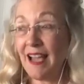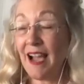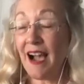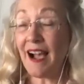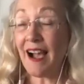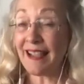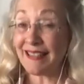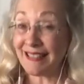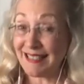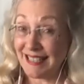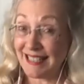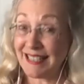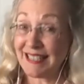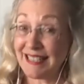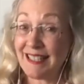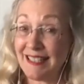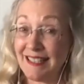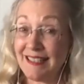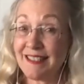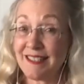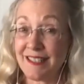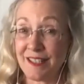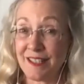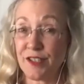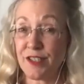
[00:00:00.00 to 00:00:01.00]

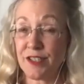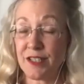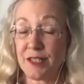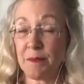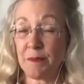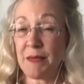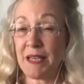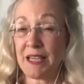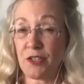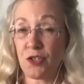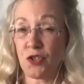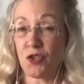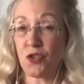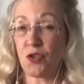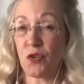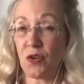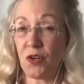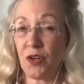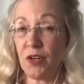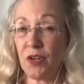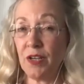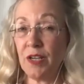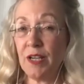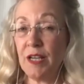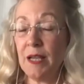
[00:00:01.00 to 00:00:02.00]
idea just to make
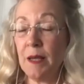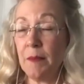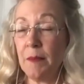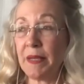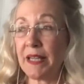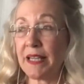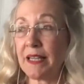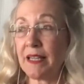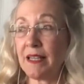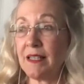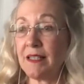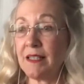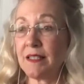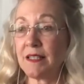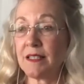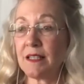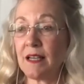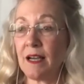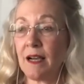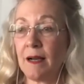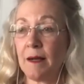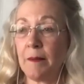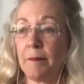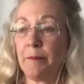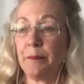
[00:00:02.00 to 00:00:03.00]
sure, because
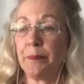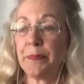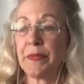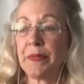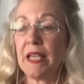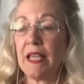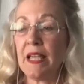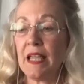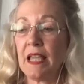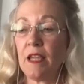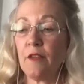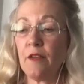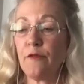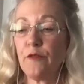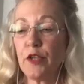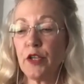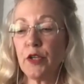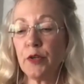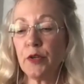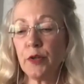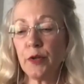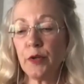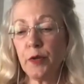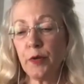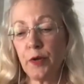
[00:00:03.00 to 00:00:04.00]
if
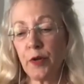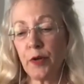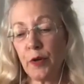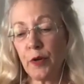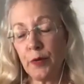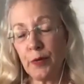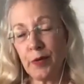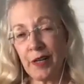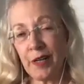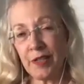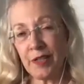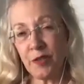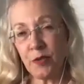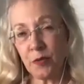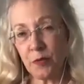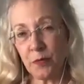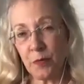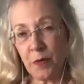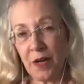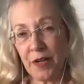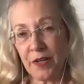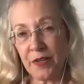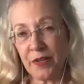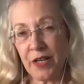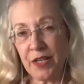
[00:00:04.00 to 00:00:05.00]
you go
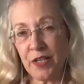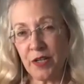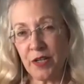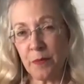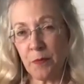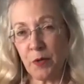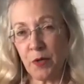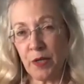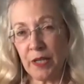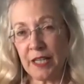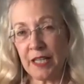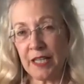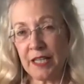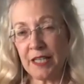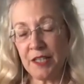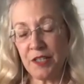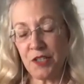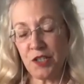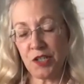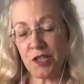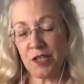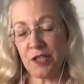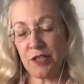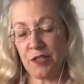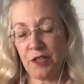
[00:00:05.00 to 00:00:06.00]
underwater on your
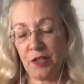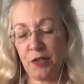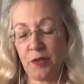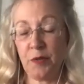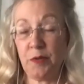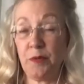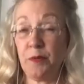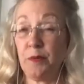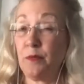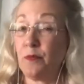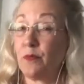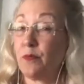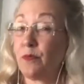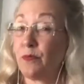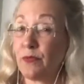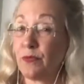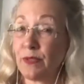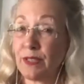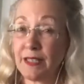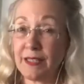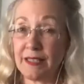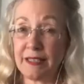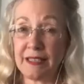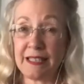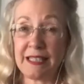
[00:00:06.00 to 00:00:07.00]
mortgage, you
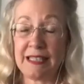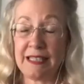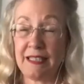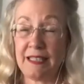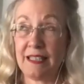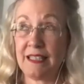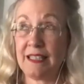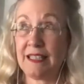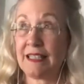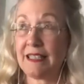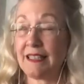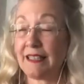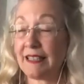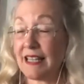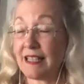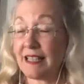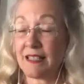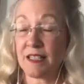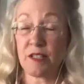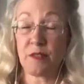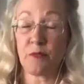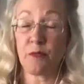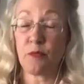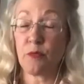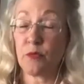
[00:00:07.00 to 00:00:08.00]
really
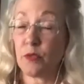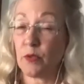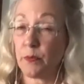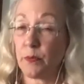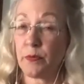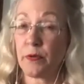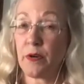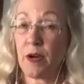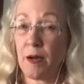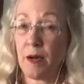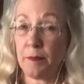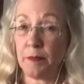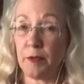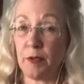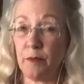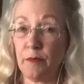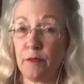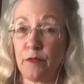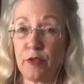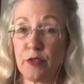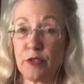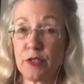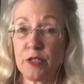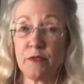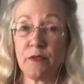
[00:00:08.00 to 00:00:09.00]
that's a real problem.
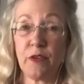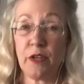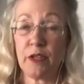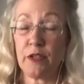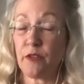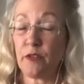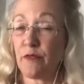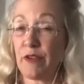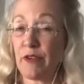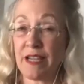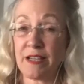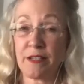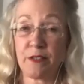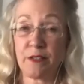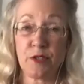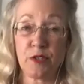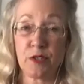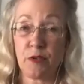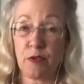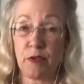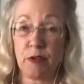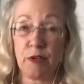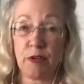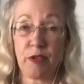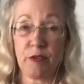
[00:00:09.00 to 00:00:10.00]
First of all, your FICO
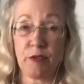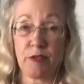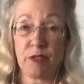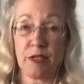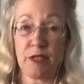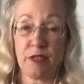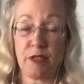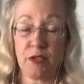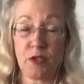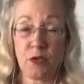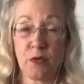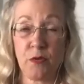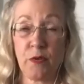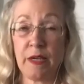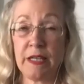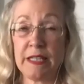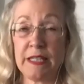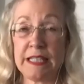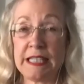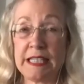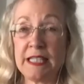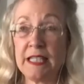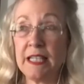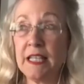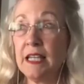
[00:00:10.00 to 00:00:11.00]
score goes in the
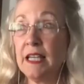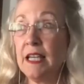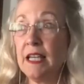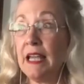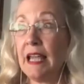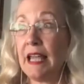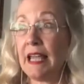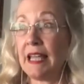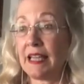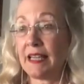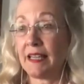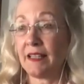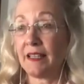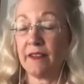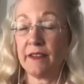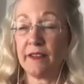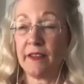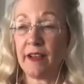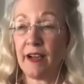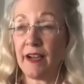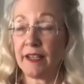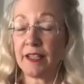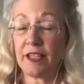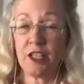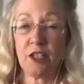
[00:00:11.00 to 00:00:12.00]
toilet. It can
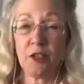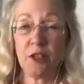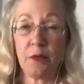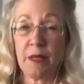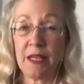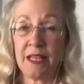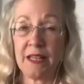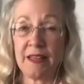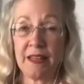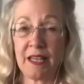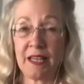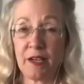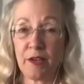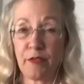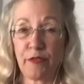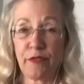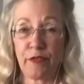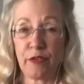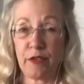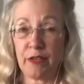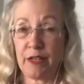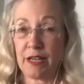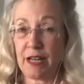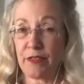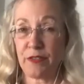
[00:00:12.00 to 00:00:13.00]
lock you in there
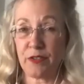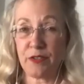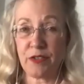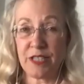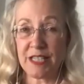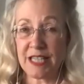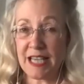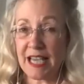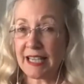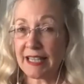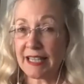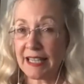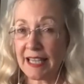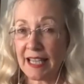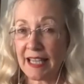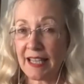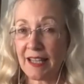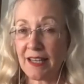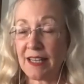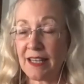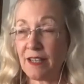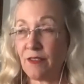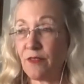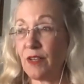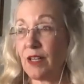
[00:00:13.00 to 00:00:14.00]
for another
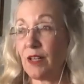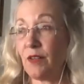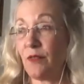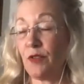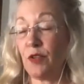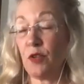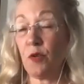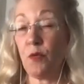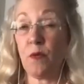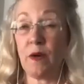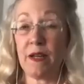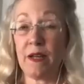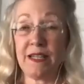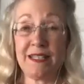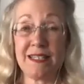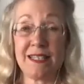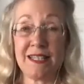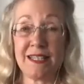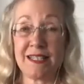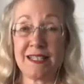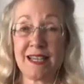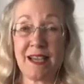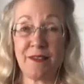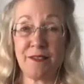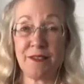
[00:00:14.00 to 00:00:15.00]
decade, even if you wanted to
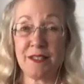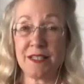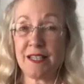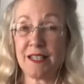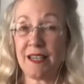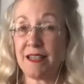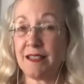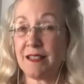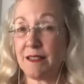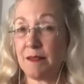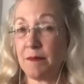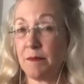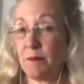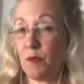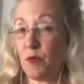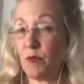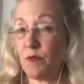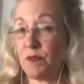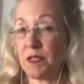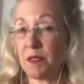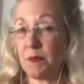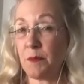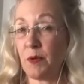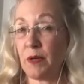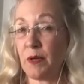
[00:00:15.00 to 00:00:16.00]
downsize and move
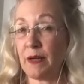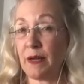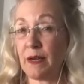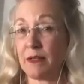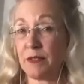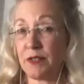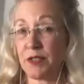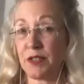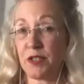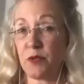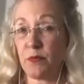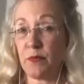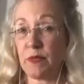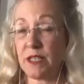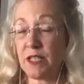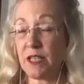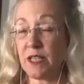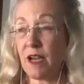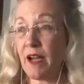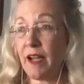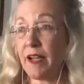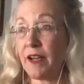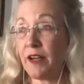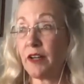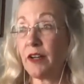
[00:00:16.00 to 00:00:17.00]
somewhere else to
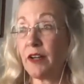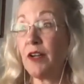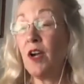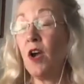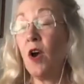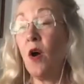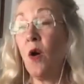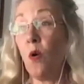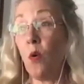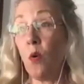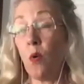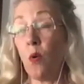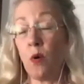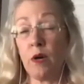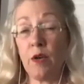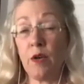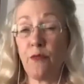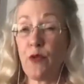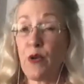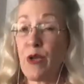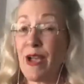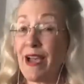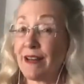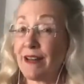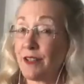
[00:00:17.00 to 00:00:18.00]
retire, or if
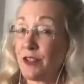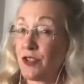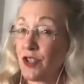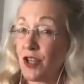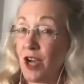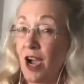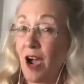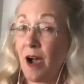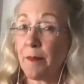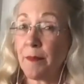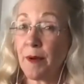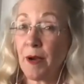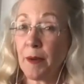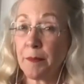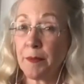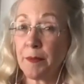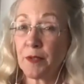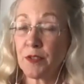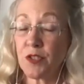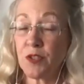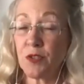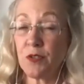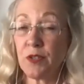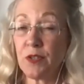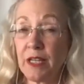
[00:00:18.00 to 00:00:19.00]
you had a job
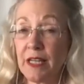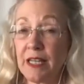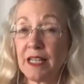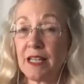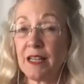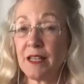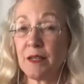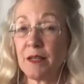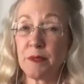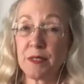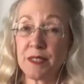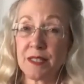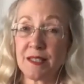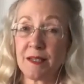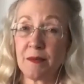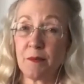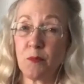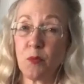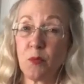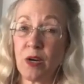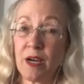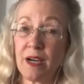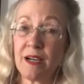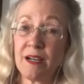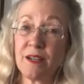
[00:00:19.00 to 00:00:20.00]
opportunity that was
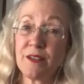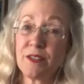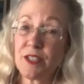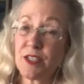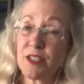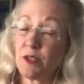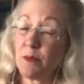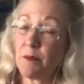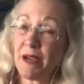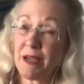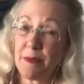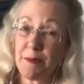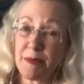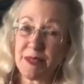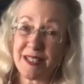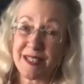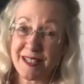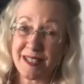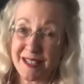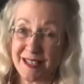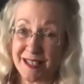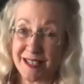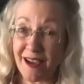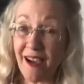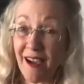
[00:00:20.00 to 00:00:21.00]
somewhere else, you might be
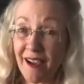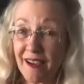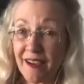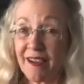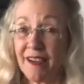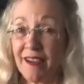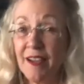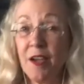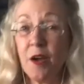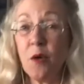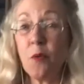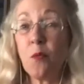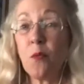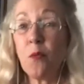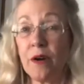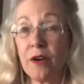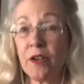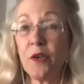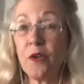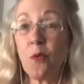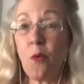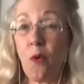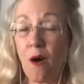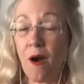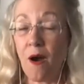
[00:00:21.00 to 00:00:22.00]
stuck where
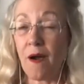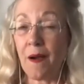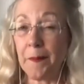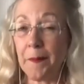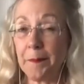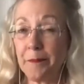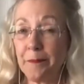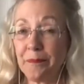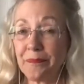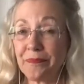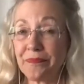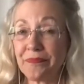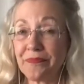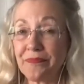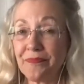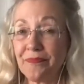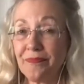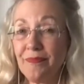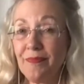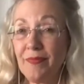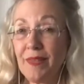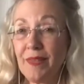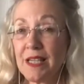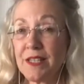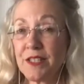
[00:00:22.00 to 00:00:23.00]
you are.
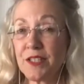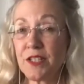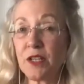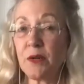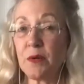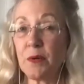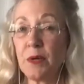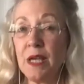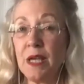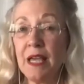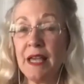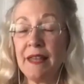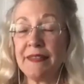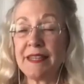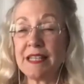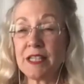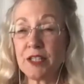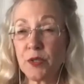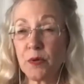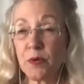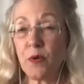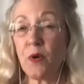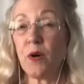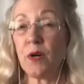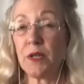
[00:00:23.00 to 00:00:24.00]
So these
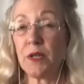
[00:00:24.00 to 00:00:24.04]
are all